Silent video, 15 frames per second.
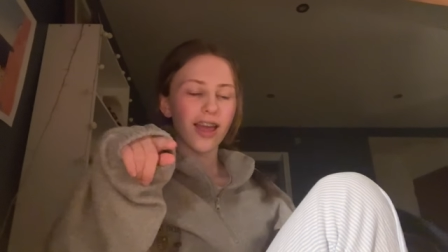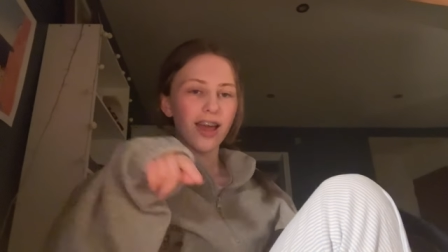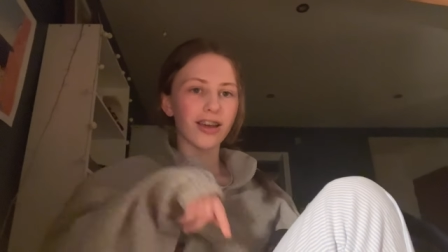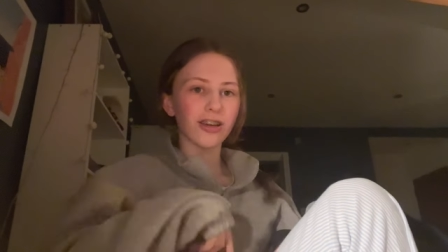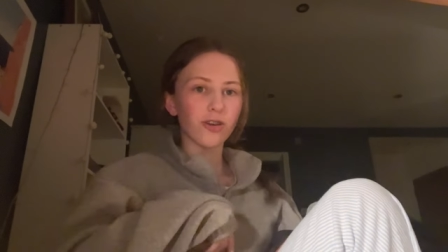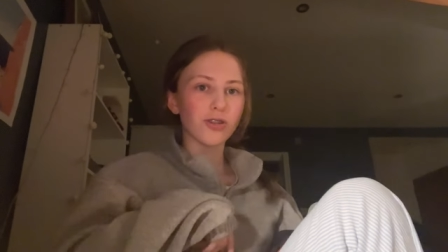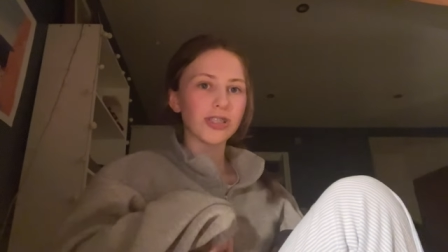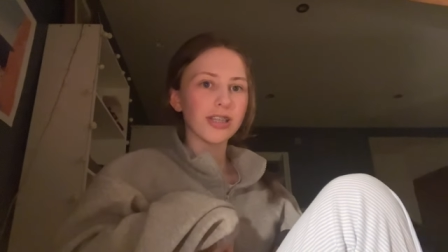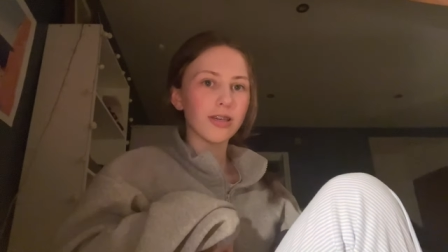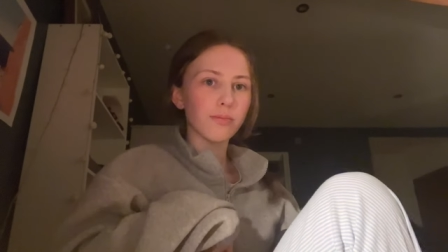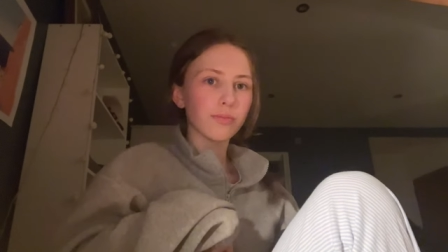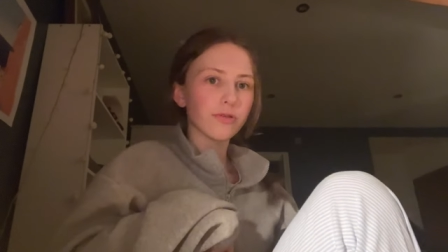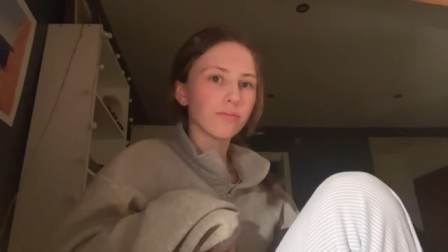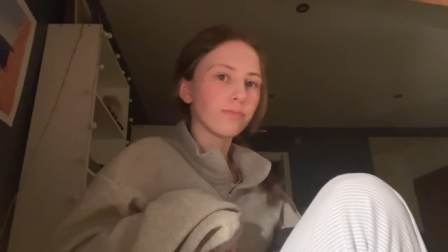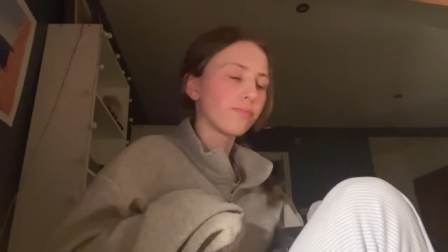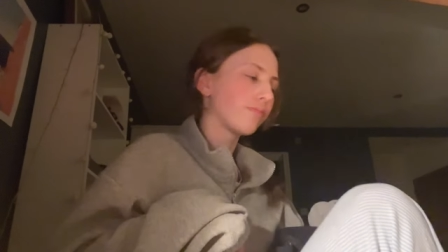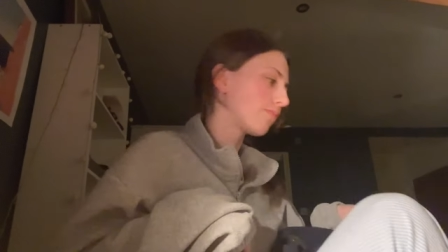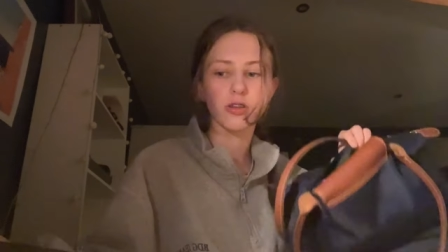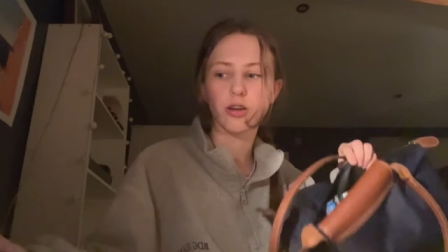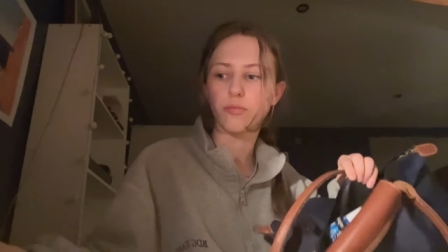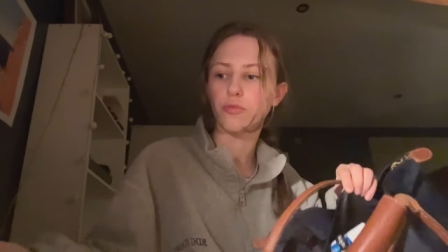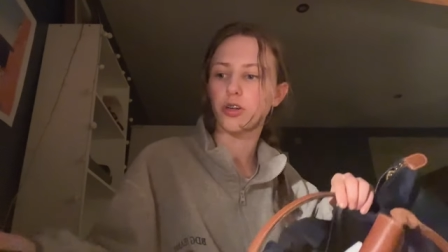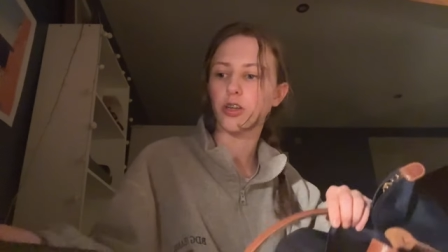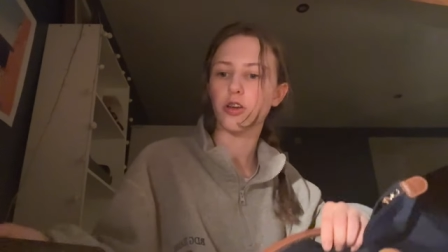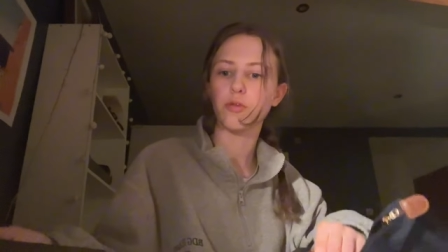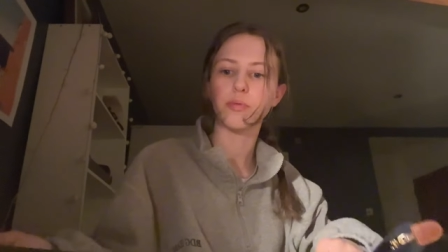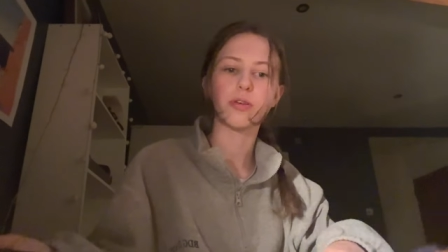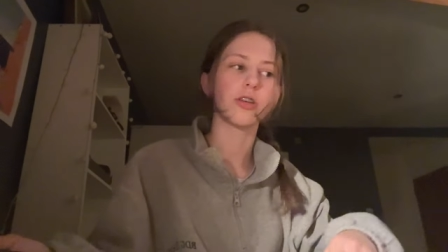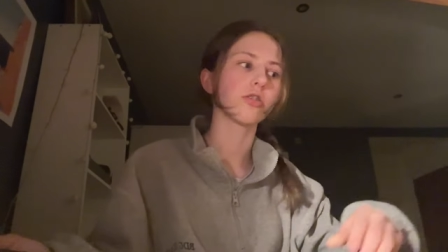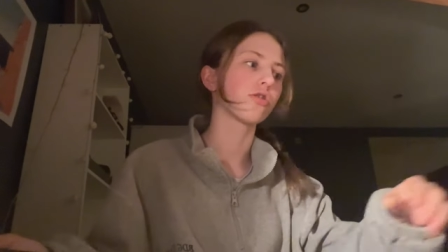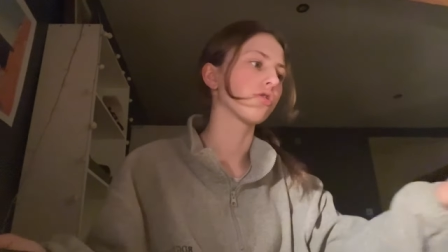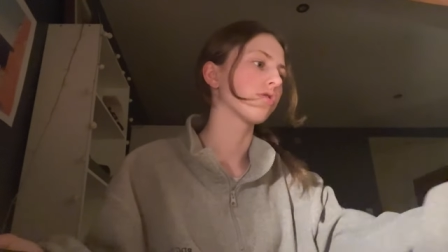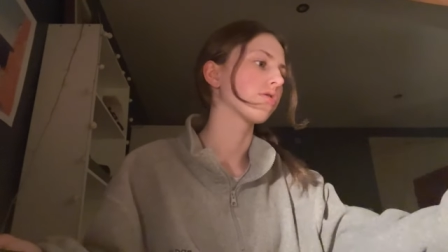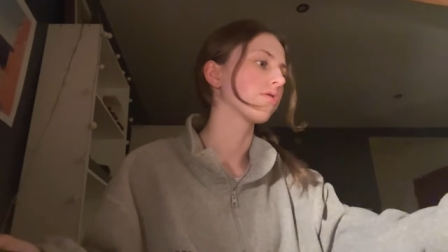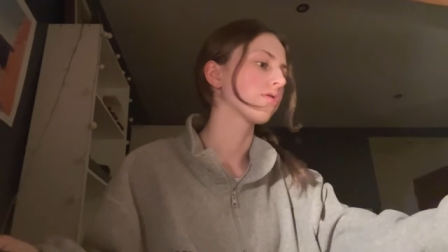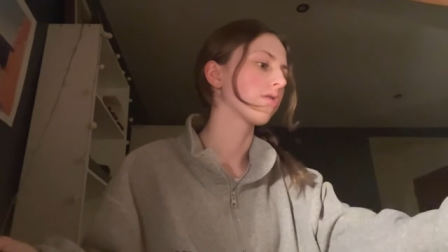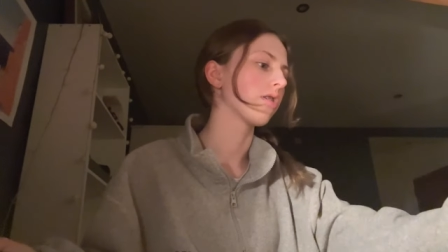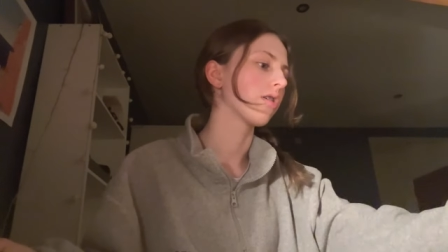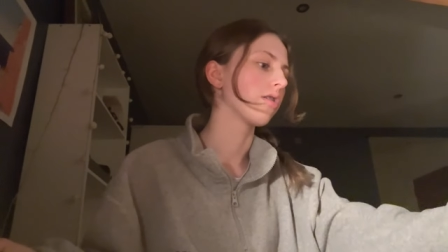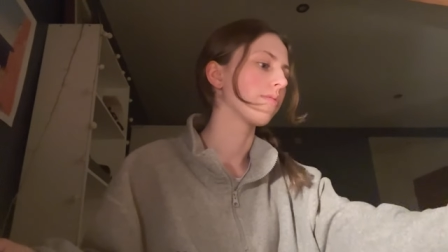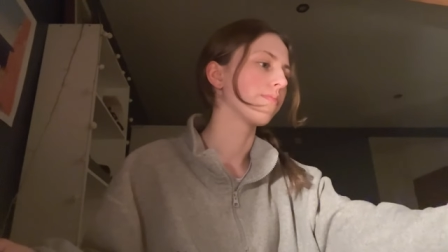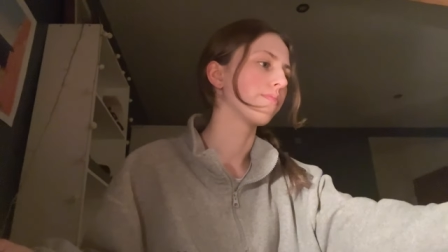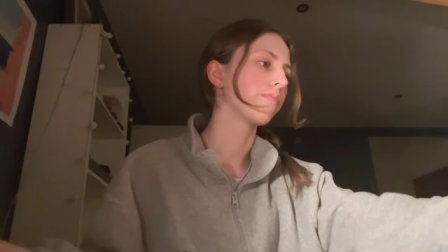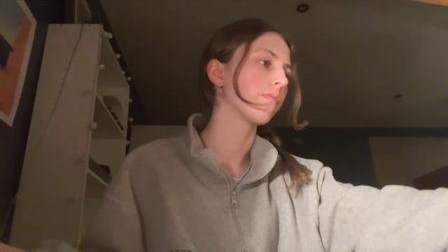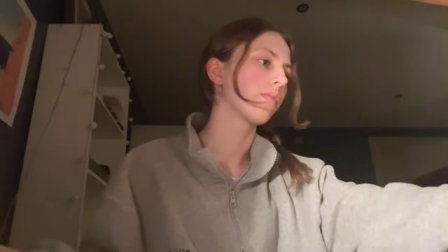and go to sleep. I'm really hoping it's just um,